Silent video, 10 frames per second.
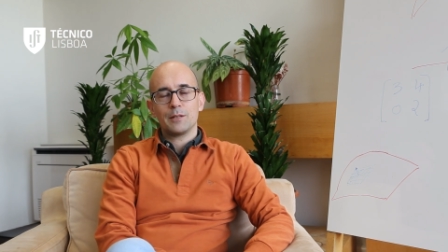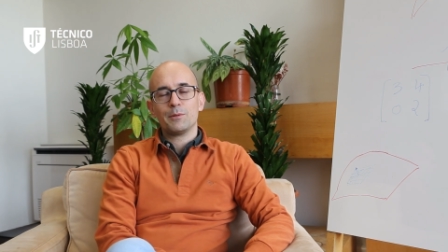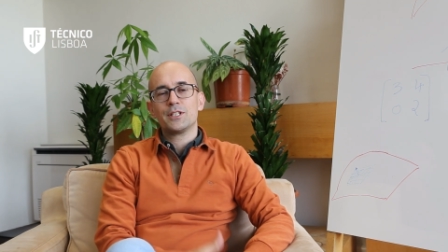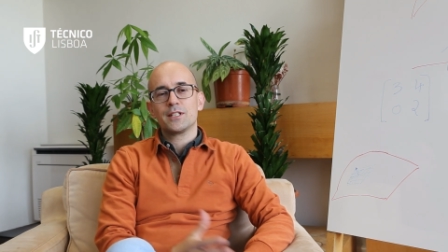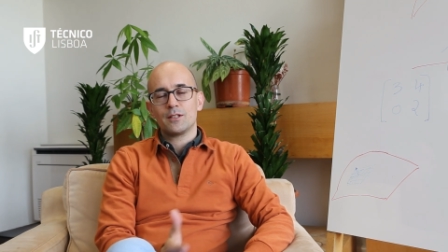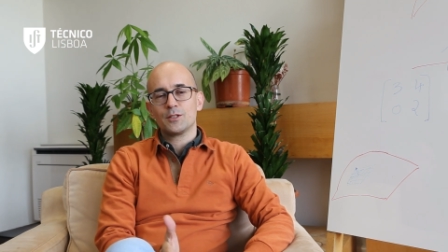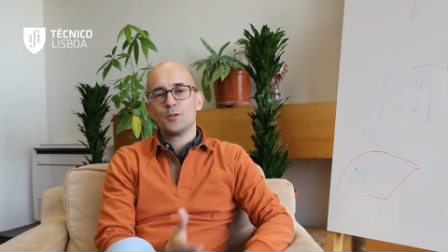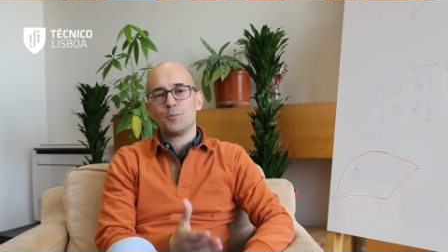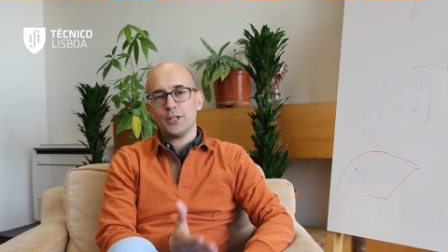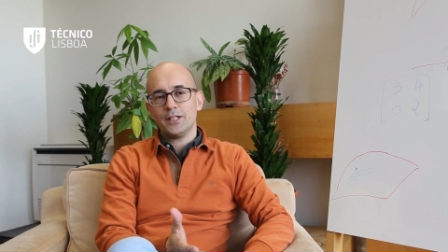Let me just
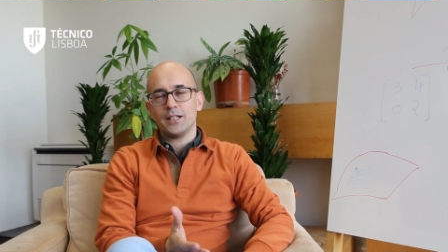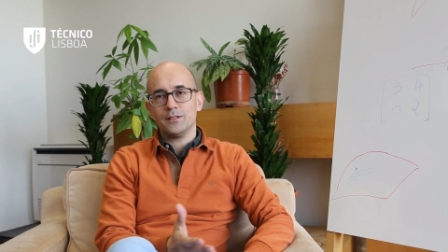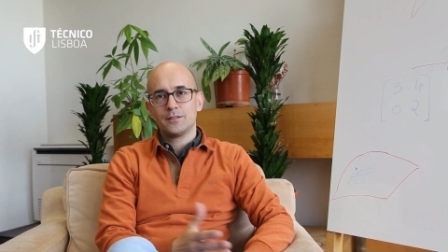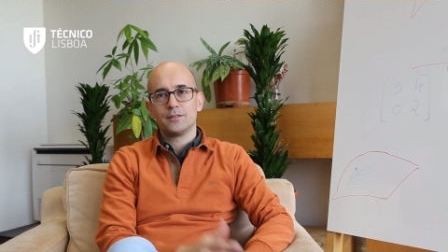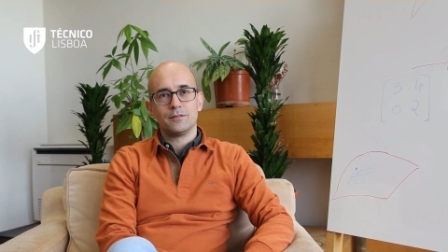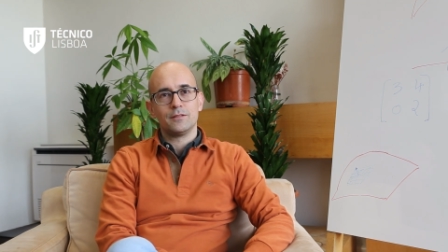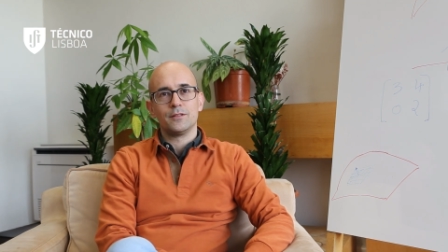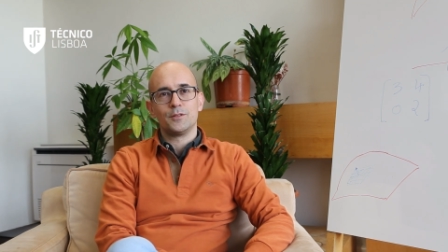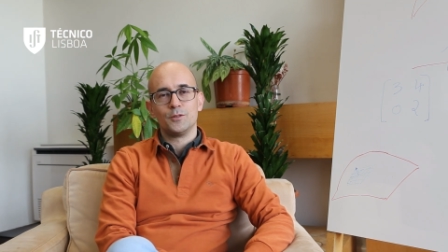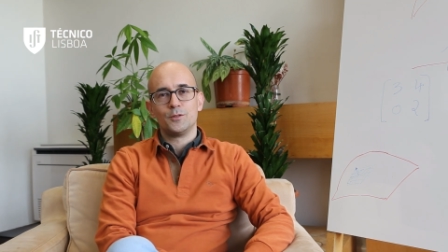also point out,
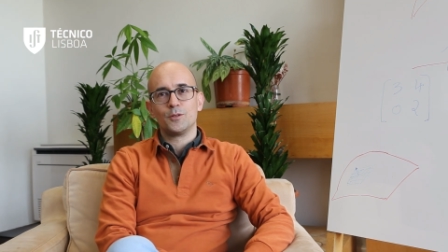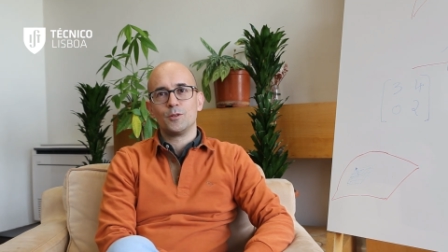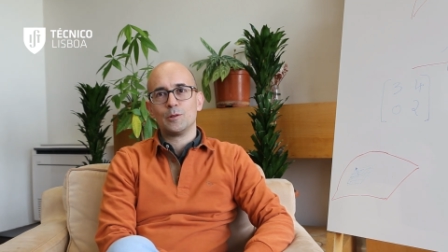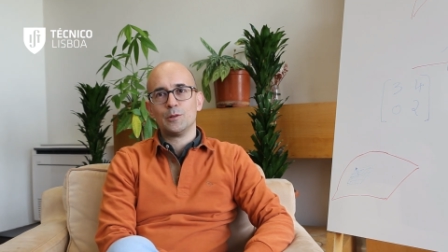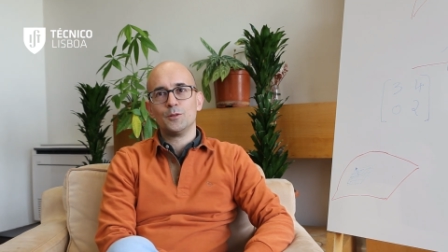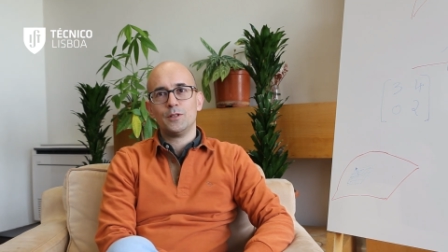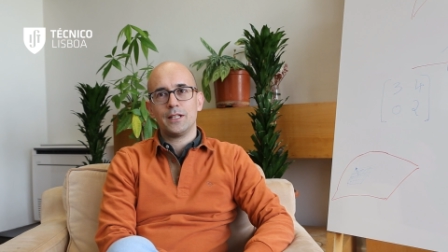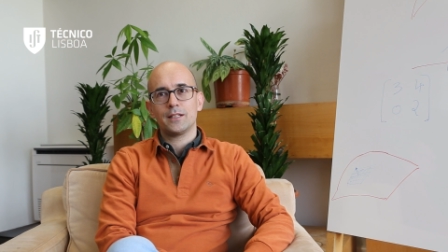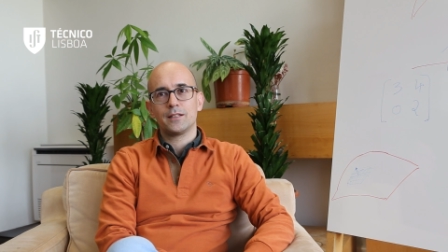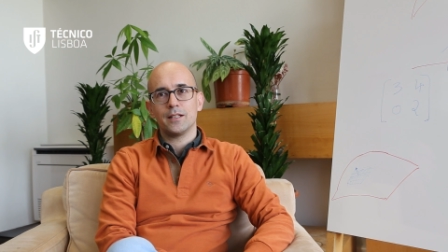to conclude,
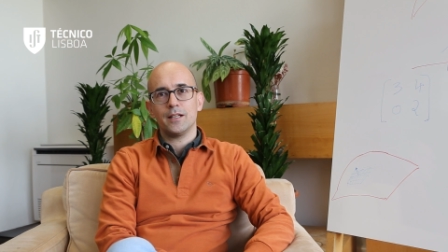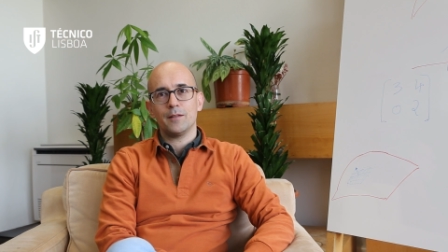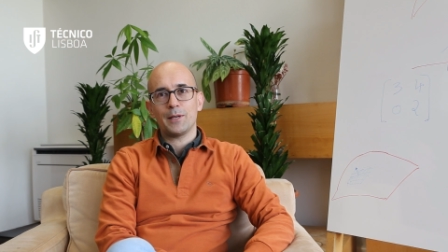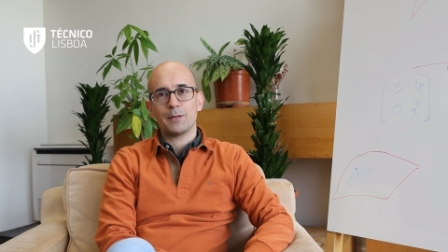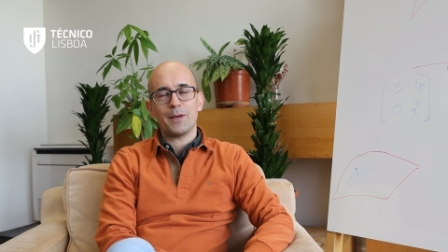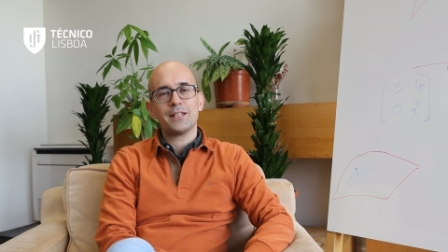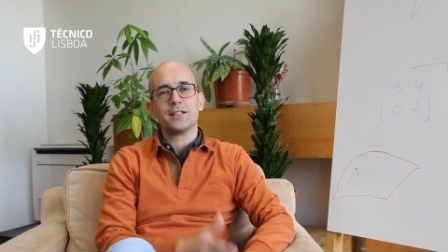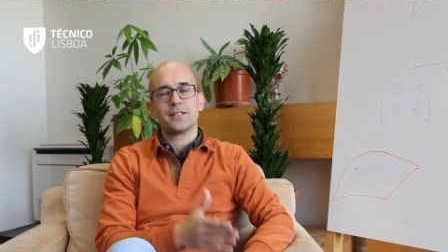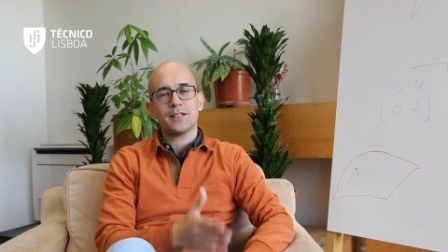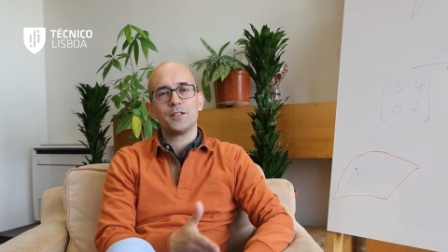that
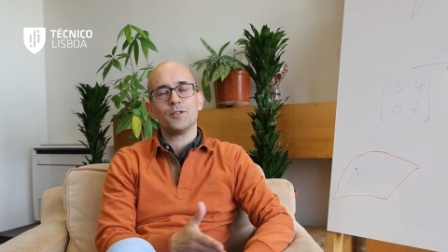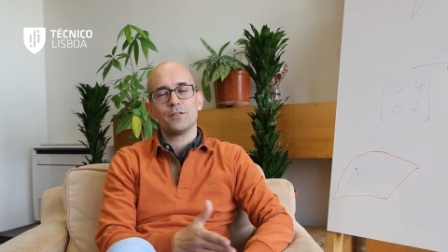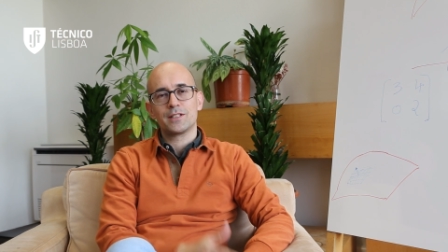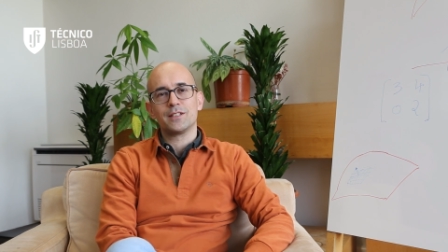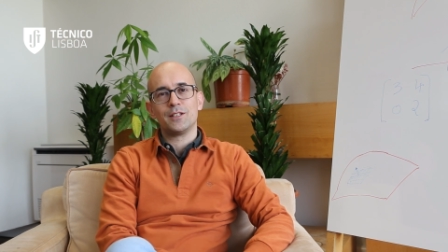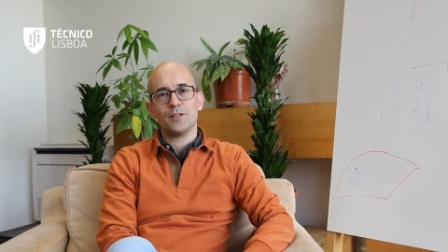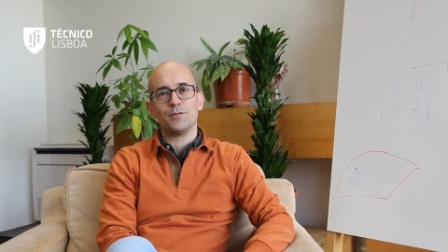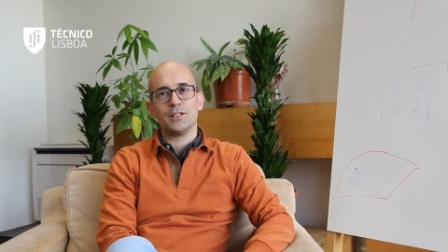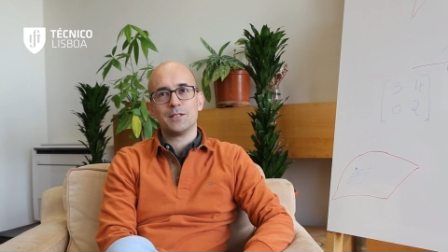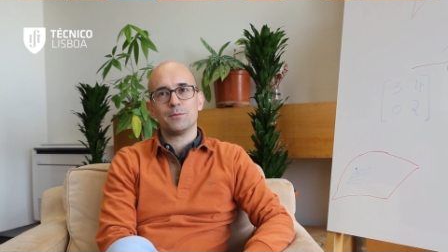mathematics at the University
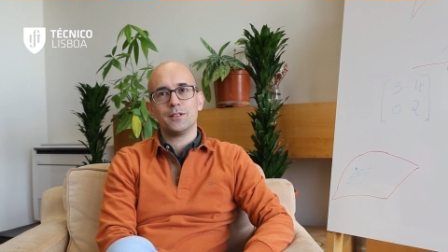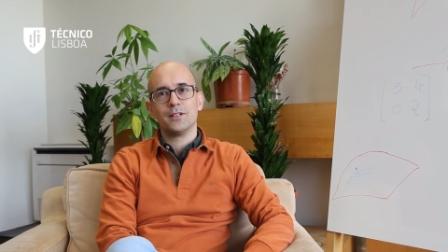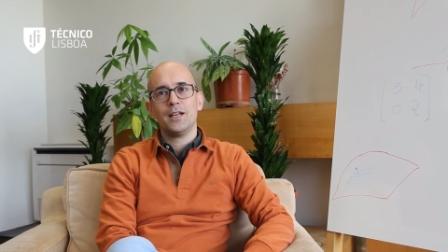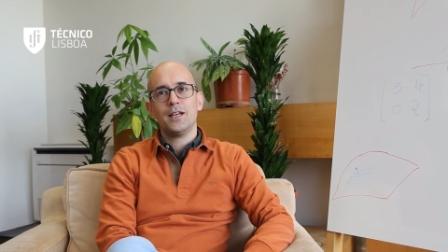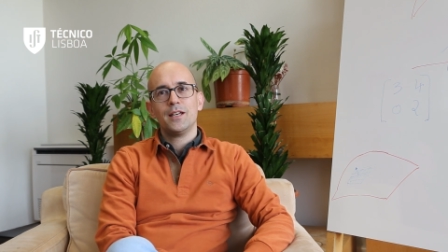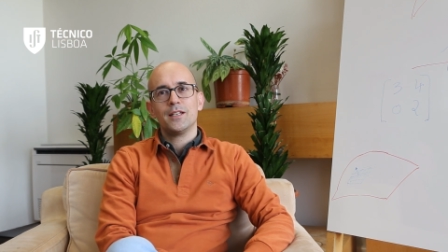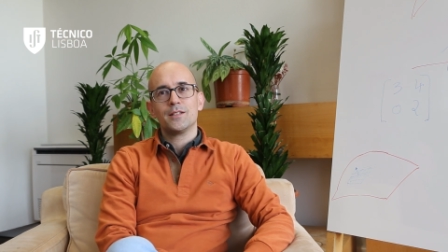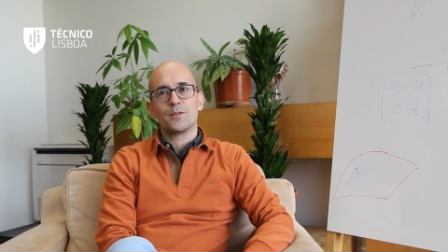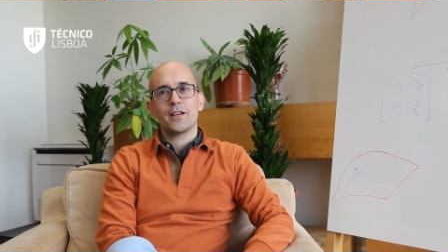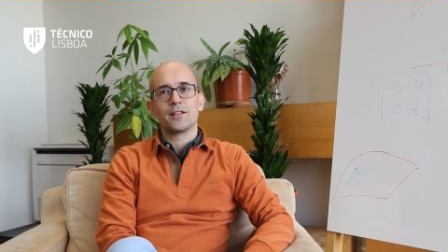of Lisbon
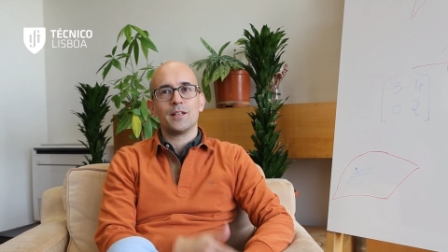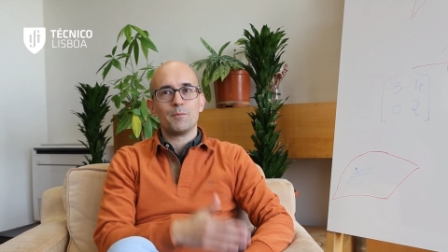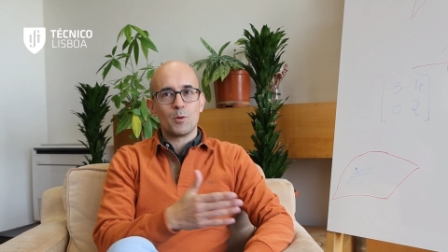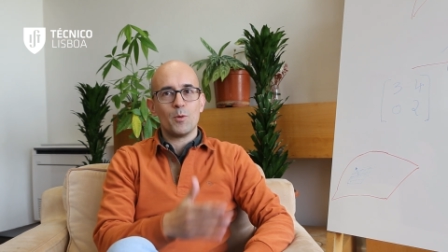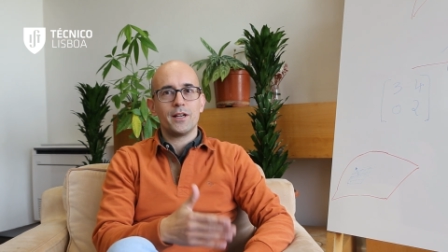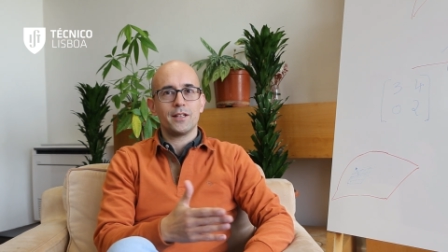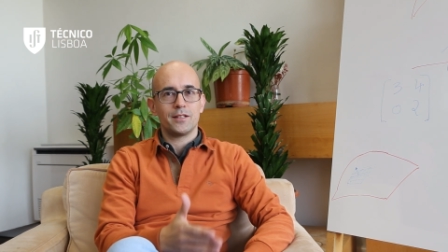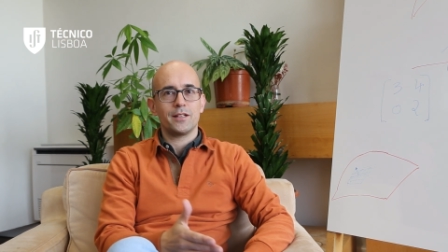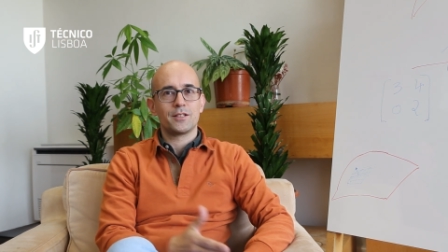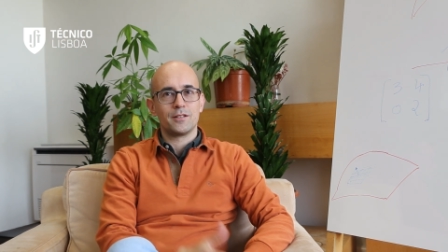is ranked number one at
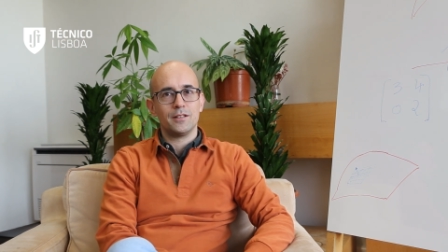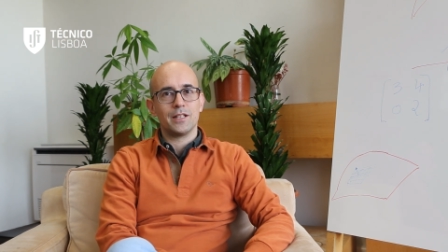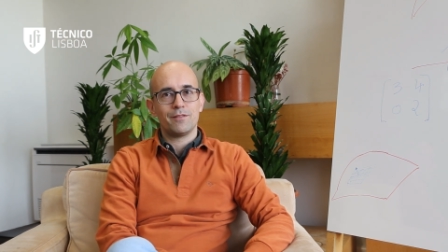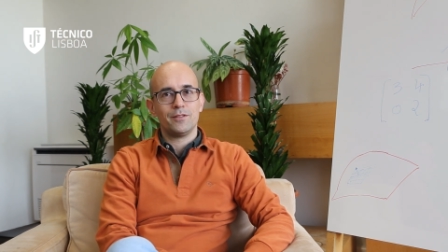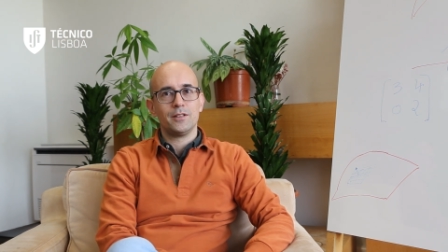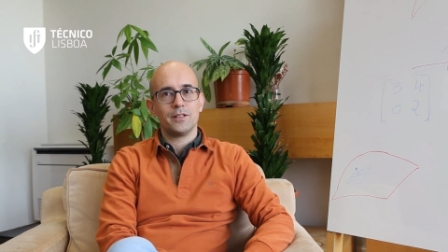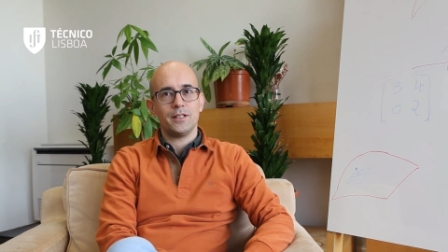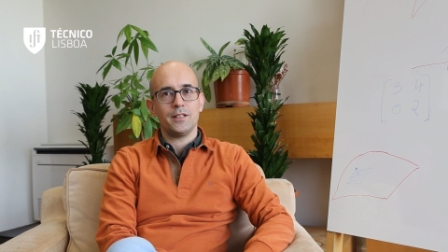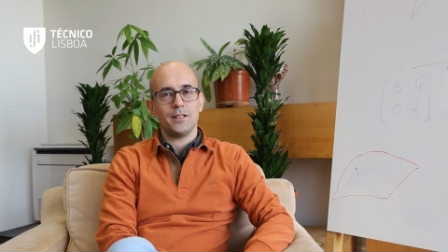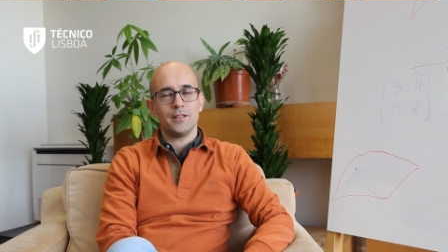the national level
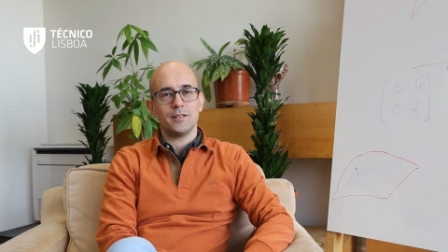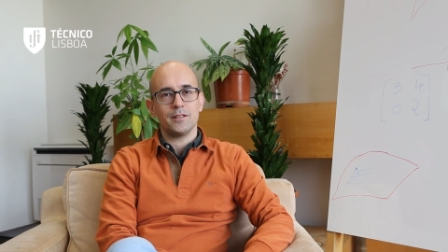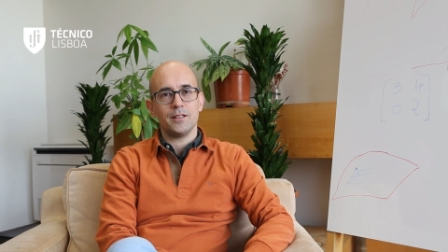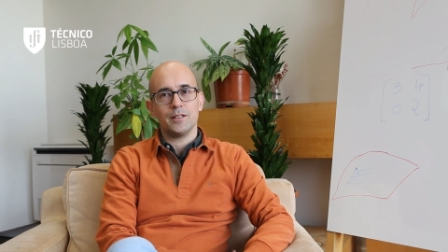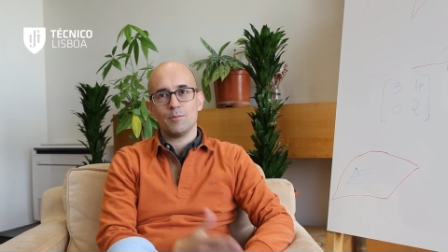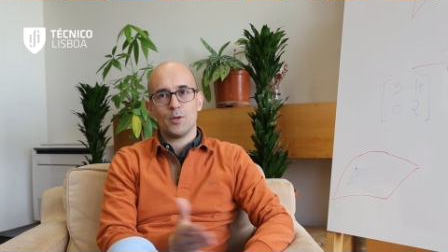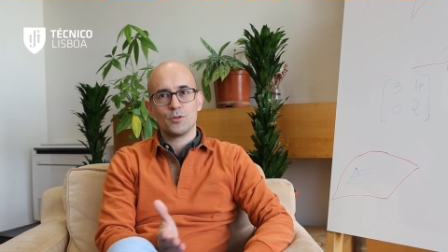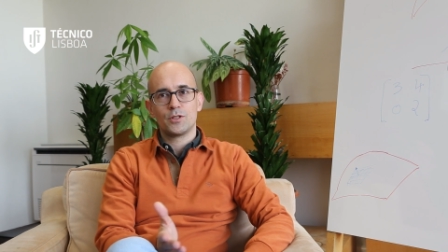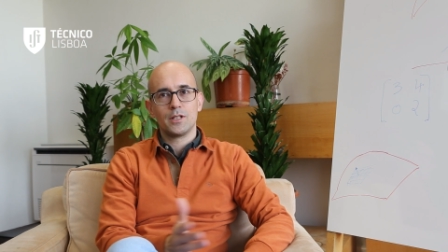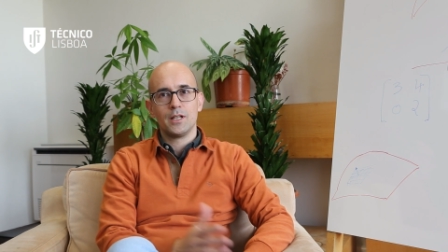in the
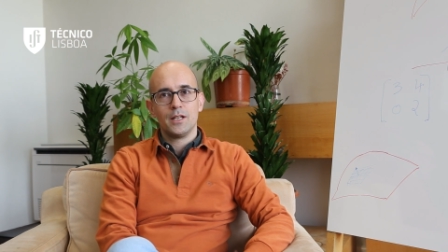most